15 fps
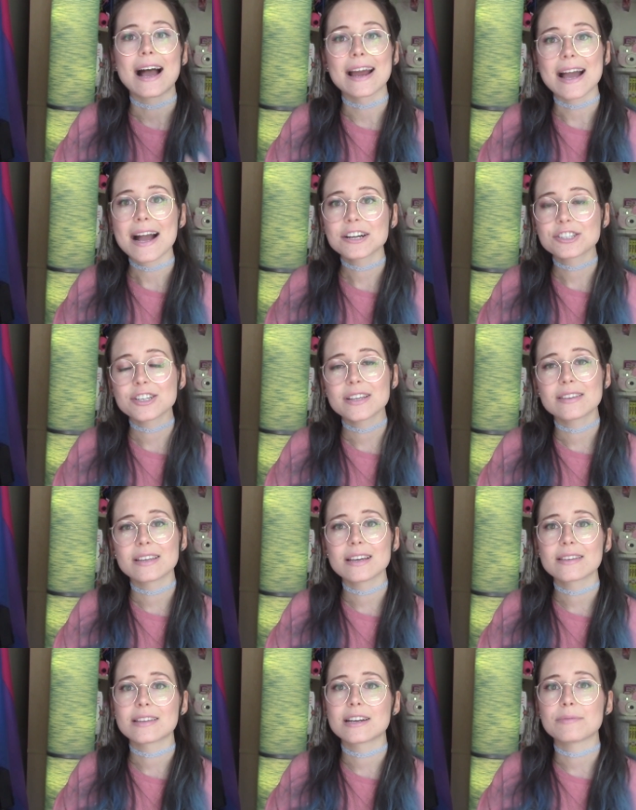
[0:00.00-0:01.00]
I actually
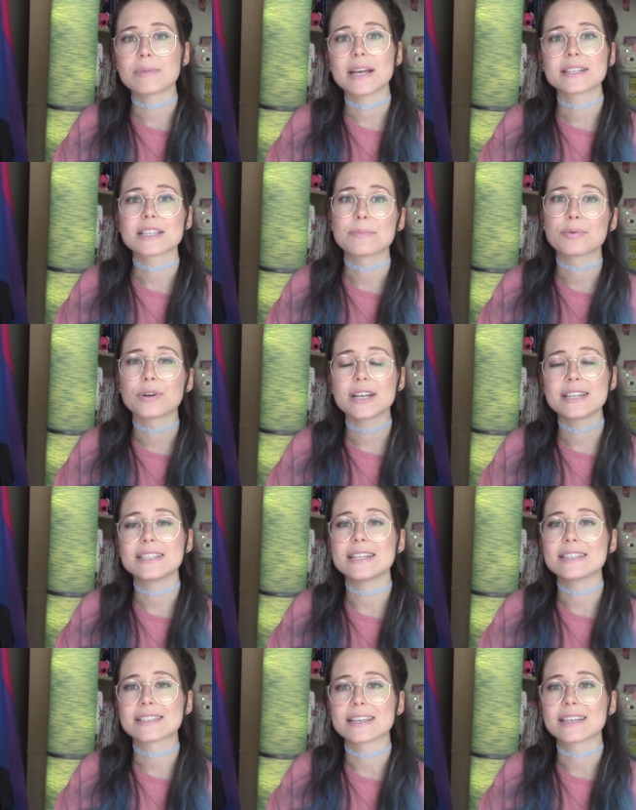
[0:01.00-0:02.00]
think that it makes a pretty
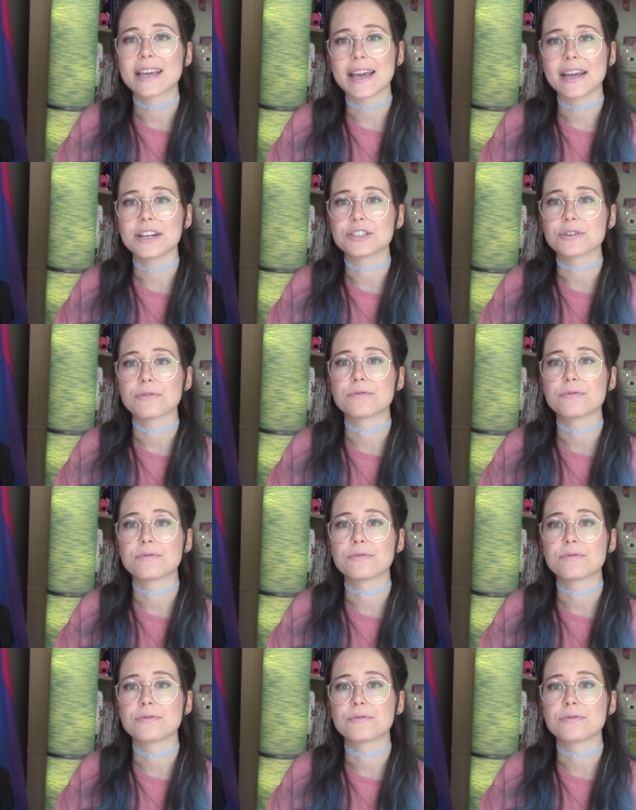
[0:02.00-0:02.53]
decent cage